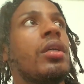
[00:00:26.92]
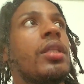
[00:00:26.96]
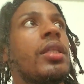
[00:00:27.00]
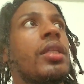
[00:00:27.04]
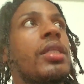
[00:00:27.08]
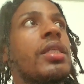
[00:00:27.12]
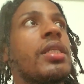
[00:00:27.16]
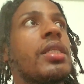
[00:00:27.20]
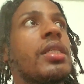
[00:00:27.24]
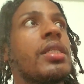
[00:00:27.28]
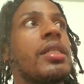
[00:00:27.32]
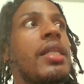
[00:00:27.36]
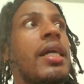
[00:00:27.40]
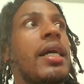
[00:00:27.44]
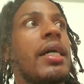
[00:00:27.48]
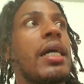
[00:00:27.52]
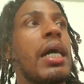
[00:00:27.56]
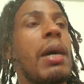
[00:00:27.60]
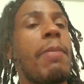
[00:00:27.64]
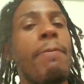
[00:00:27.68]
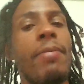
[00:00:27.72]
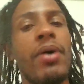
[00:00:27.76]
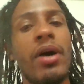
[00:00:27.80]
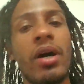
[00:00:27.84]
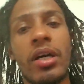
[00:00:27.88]
is like
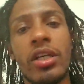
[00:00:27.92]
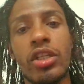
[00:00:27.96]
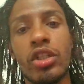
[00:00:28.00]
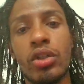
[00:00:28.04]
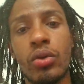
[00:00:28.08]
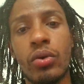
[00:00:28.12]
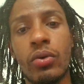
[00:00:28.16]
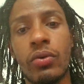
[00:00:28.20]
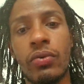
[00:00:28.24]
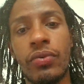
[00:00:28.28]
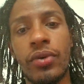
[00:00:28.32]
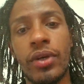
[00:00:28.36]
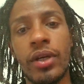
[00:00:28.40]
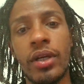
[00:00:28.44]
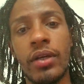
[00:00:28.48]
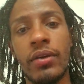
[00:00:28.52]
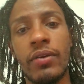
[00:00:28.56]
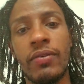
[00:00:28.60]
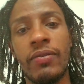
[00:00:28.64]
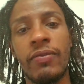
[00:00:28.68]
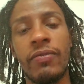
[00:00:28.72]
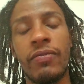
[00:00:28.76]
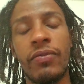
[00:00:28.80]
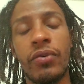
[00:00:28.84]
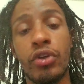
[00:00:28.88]
a personal
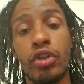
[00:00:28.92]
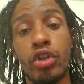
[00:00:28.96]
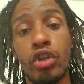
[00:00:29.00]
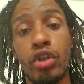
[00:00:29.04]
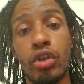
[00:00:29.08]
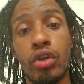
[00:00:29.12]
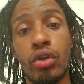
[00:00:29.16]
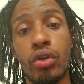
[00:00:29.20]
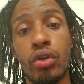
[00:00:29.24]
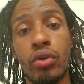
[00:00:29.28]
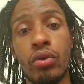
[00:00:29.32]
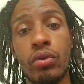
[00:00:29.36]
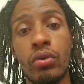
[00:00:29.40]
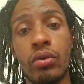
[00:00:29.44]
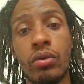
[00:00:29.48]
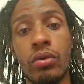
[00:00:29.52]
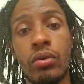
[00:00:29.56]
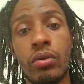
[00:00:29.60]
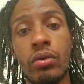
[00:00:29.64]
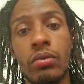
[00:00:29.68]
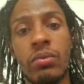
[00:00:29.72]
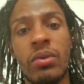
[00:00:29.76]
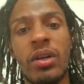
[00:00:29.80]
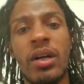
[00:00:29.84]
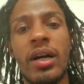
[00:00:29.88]
thing for you.
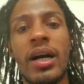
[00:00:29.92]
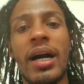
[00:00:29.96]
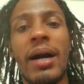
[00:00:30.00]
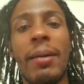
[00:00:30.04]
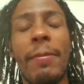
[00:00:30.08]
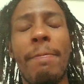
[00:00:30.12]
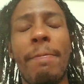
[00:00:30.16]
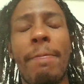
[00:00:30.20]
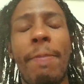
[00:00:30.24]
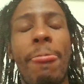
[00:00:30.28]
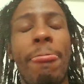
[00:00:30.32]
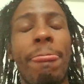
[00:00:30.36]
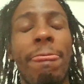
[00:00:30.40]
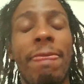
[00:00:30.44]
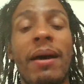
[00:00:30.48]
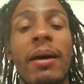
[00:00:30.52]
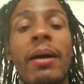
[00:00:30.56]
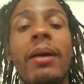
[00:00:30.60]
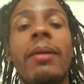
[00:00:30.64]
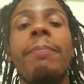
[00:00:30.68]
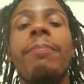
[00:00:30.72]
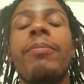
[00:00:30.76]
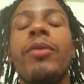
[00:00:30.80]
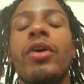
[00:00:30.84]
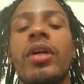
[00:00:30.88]
Well,
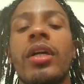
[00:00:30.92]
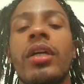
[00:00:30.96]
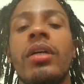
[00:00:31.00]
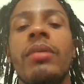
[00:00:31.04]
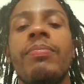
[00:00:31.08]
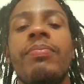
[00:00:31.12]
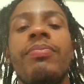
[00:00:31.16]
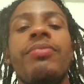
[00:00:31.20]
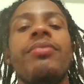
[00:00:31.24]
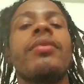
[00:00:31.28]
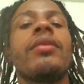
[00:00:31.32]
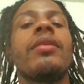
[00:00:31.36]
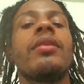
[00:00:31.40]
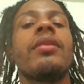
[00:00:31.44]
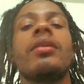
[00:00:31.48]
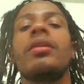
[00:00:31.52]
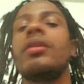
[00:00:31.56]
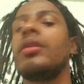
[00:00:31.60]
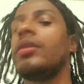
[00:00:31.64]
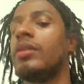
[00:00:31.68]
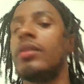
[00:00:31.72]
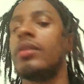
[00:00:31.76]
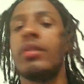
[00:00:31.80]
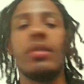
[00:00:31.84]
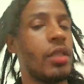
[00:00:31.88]
okay,
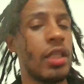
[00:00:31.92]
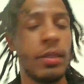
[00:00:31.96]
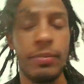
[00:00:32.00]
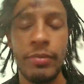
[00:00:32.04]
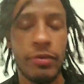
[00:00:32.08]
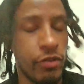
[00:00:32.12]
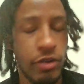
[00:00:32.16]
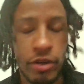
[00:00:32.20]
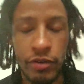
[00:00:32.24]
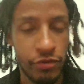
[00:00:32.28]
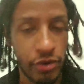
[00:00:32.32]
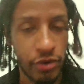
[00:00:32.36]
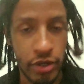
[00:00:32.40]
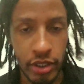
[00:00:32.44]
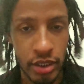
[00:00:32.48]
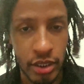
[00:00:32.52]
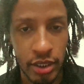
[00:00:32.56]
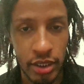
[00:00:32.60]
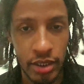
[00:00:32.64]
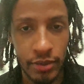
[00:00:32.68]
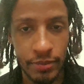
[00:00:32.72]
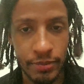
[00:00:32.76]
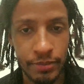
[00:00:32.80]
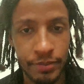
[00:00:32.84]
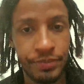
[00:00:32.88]
let me rephrase
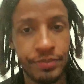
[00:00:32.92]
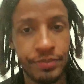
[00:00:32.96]
that.